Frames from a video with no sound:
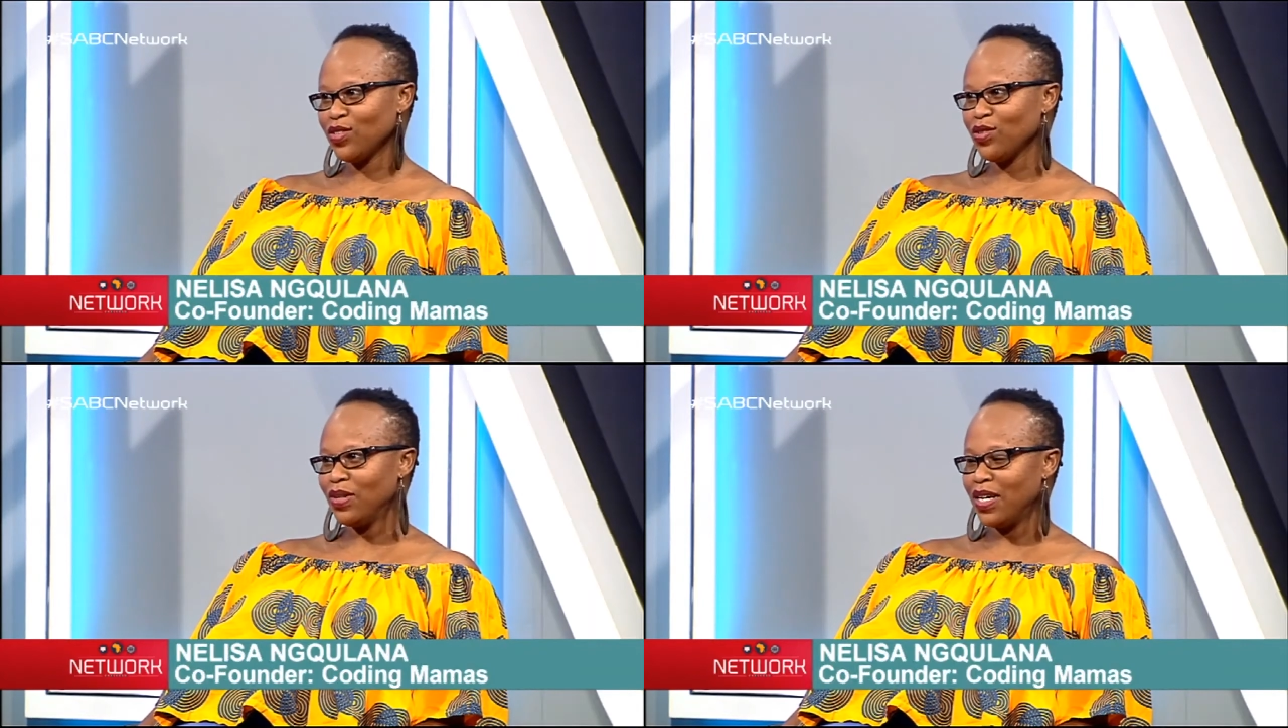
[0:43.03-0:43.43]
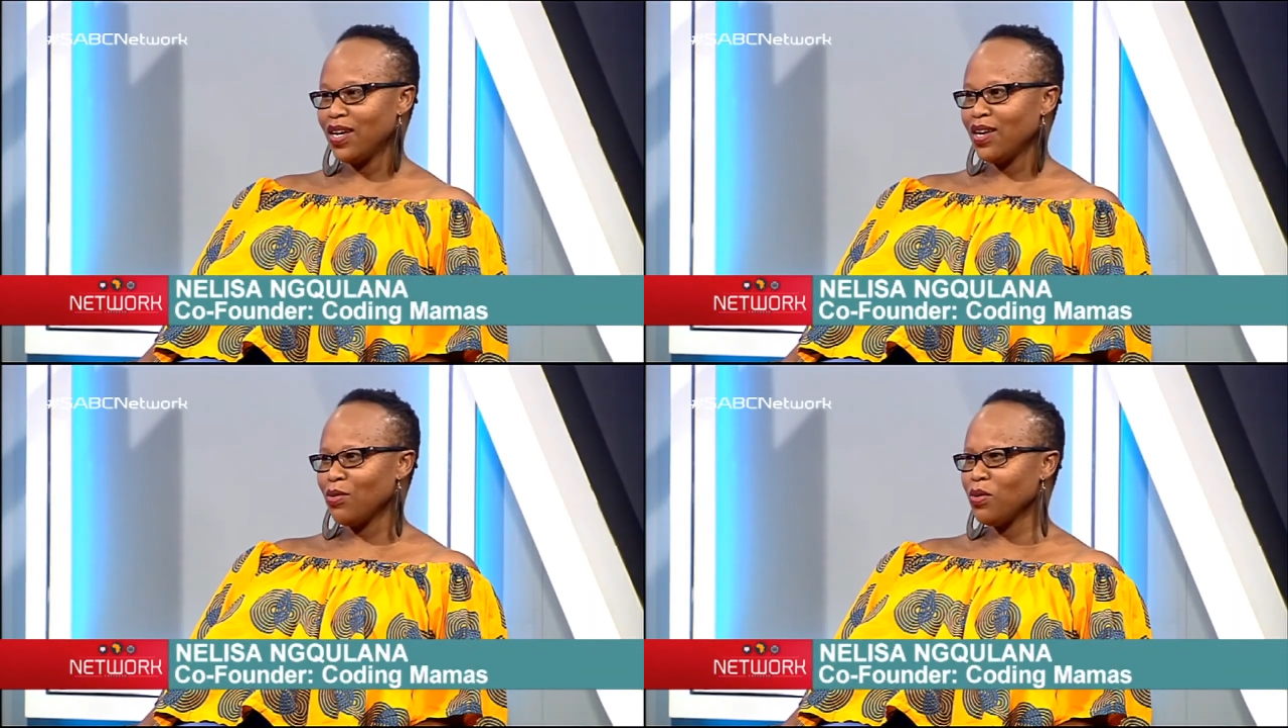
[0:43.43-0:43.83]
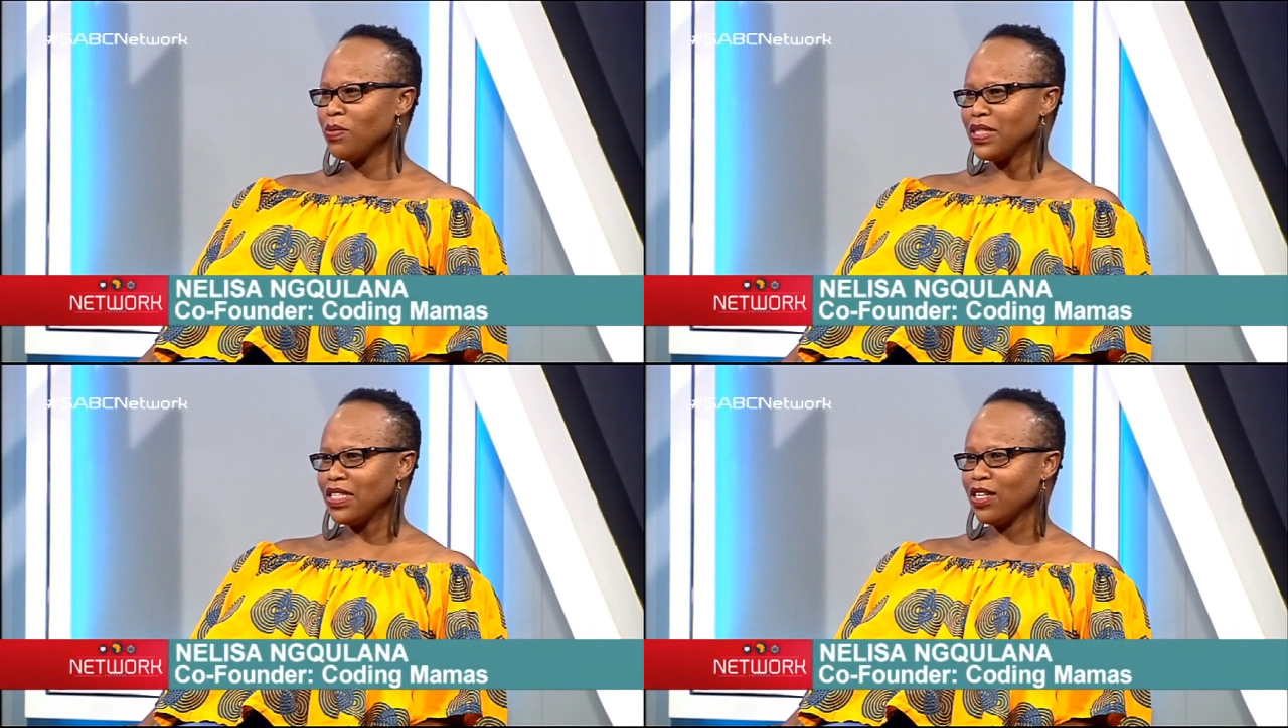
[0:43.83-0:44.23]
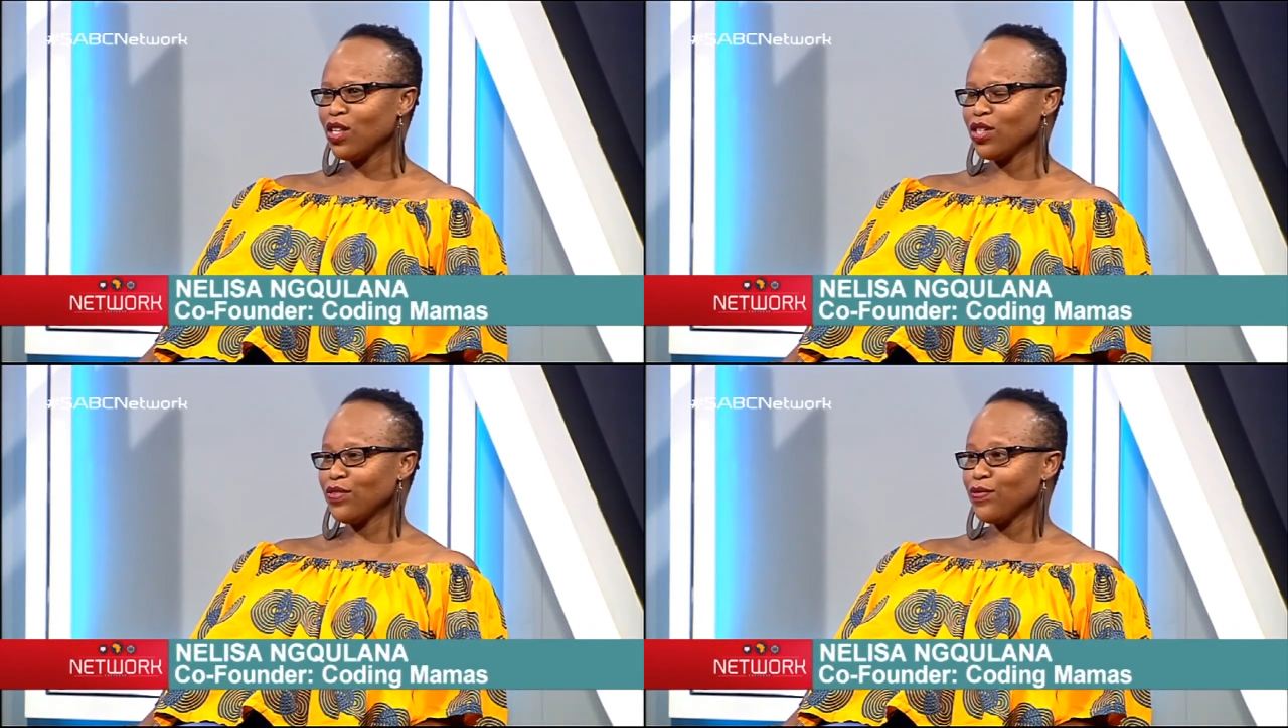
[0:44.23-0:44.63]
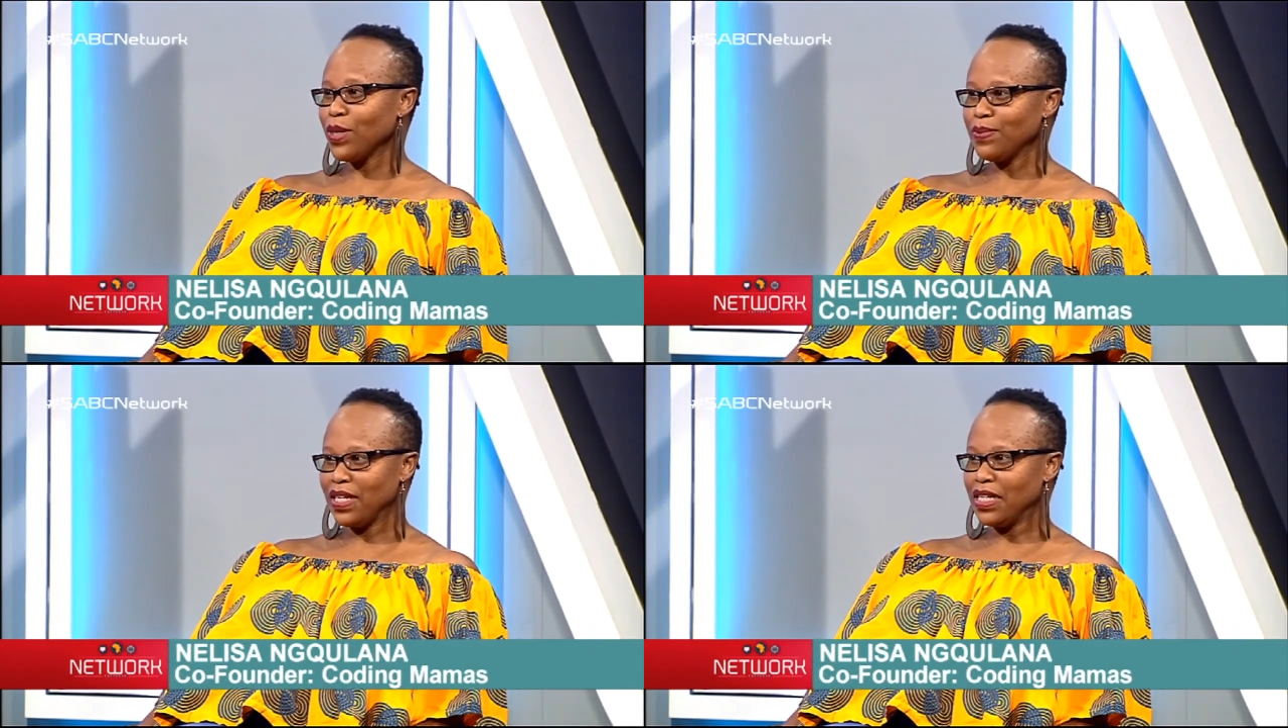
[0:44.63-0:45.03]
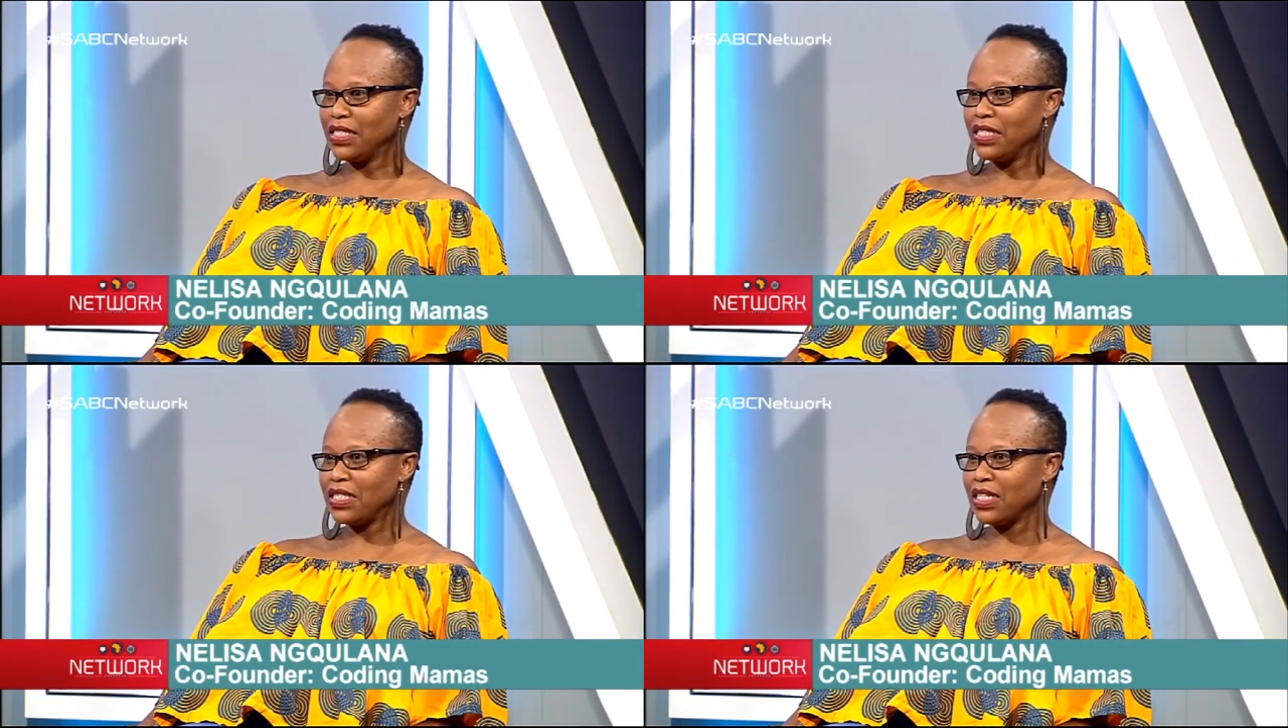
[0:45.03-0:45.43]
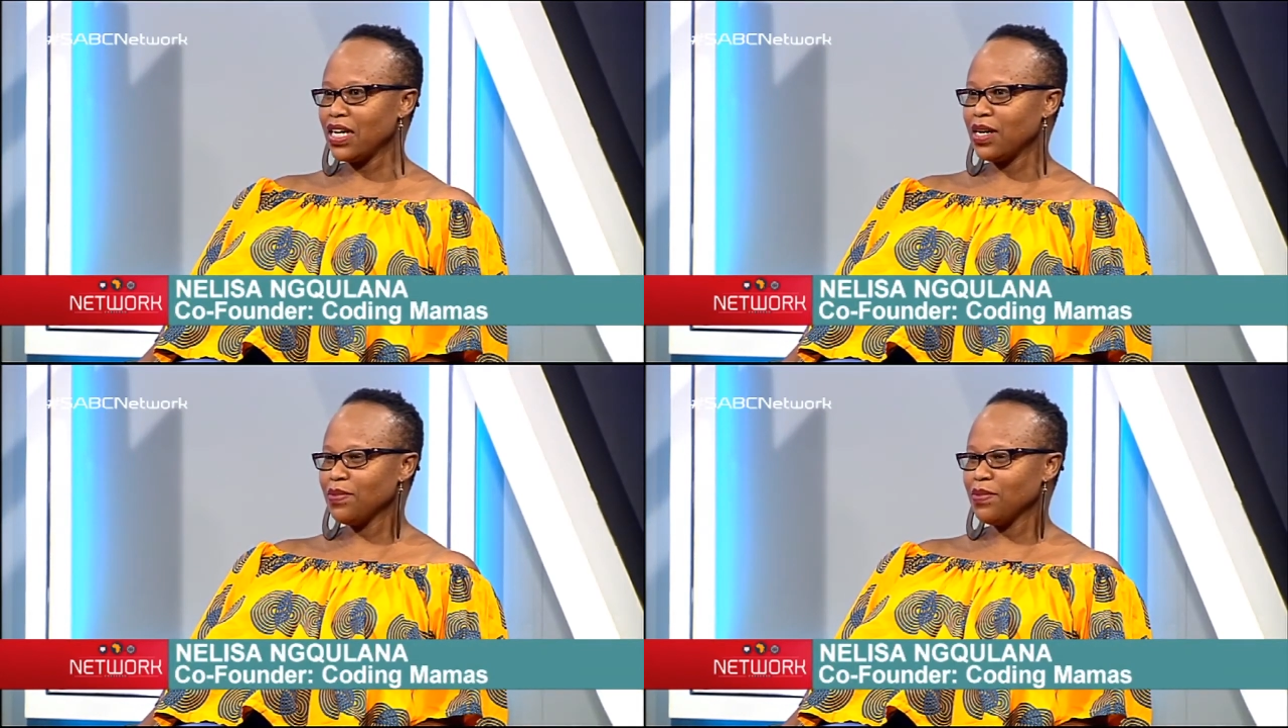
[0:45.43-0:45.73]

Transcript: So we were building a lot of websites.